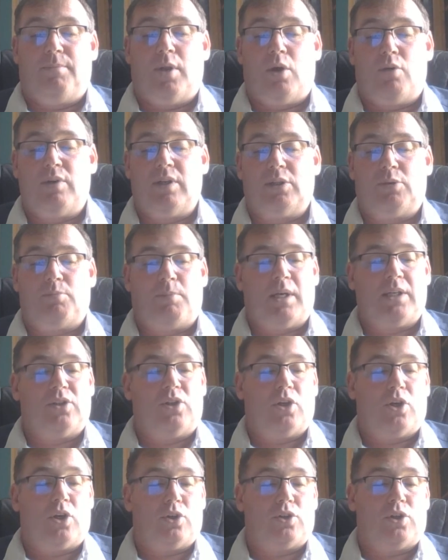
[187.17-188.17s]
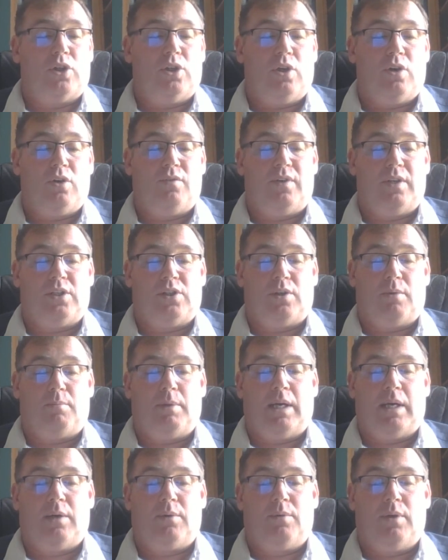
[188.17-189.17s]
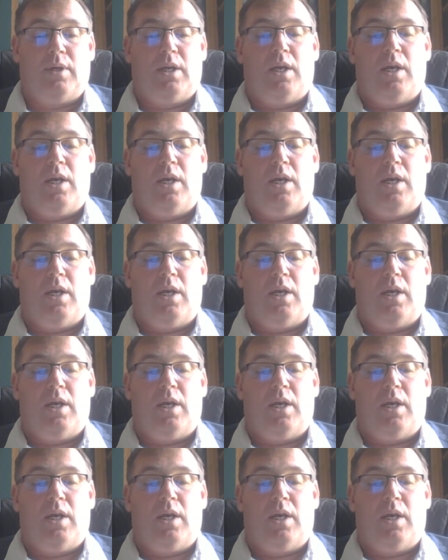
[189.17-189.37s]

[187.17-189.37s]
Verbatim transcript: or else Badger got to know of it somehow,